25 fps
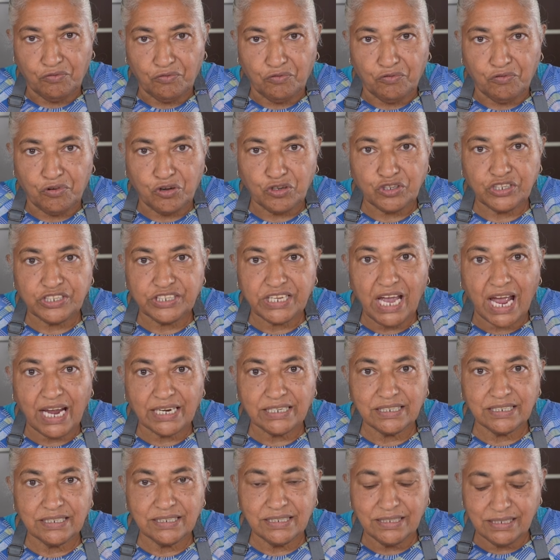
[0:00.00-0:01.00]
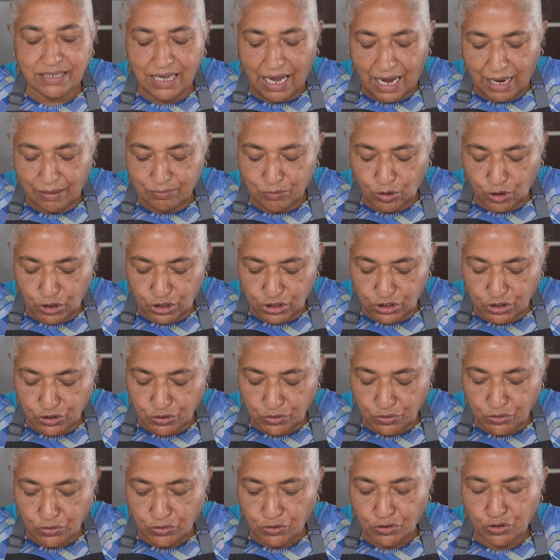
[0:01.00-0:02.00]
For starters, I'm going
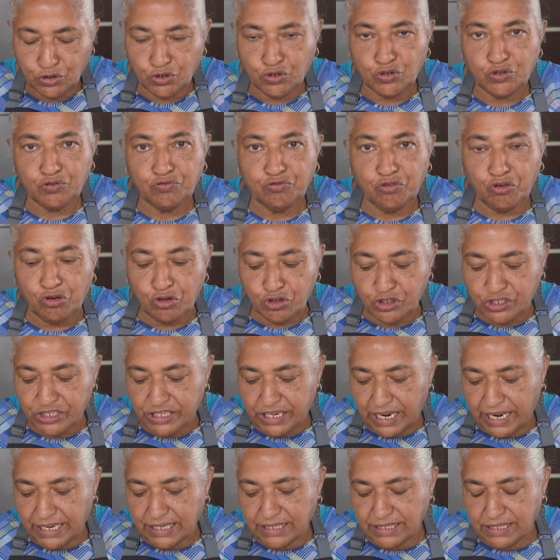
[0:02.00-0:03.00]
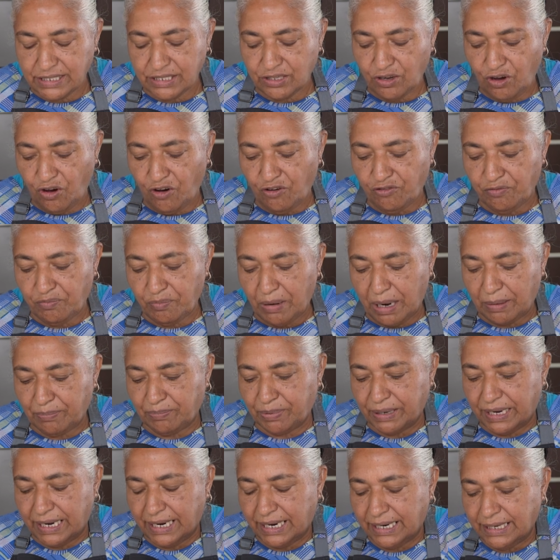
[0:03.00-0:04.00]
to use 4 slices of my
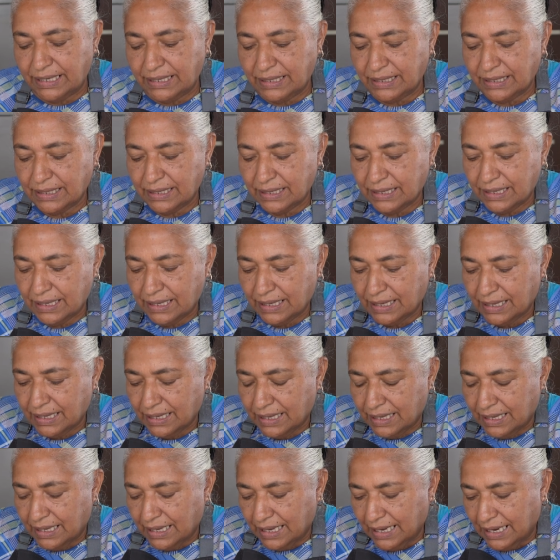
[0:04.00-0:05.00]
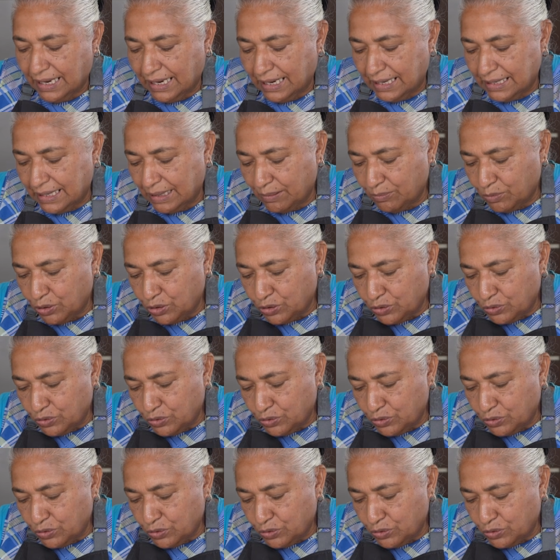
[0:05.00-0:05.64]
bread, and I'm going